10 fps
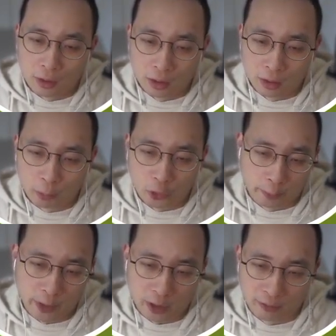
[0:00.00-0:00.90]
uh,
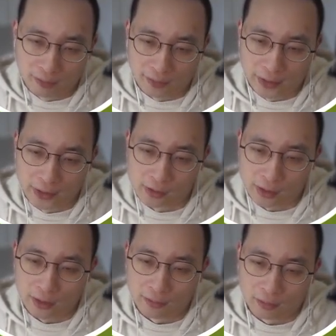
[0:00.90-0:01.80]
preparing stage
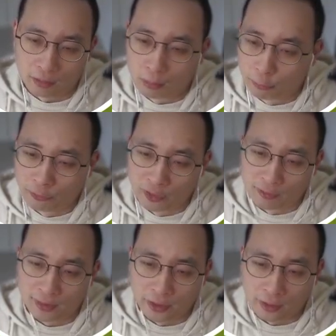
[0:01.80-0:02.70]
is
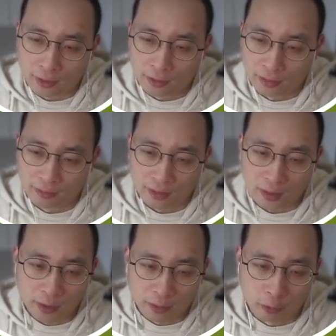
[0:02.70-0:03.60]
obviously
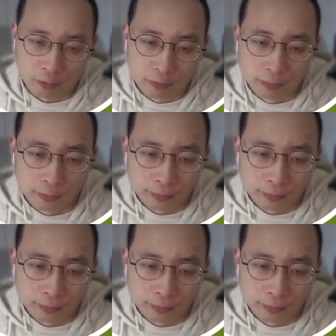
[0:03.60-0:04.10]
unacceptable.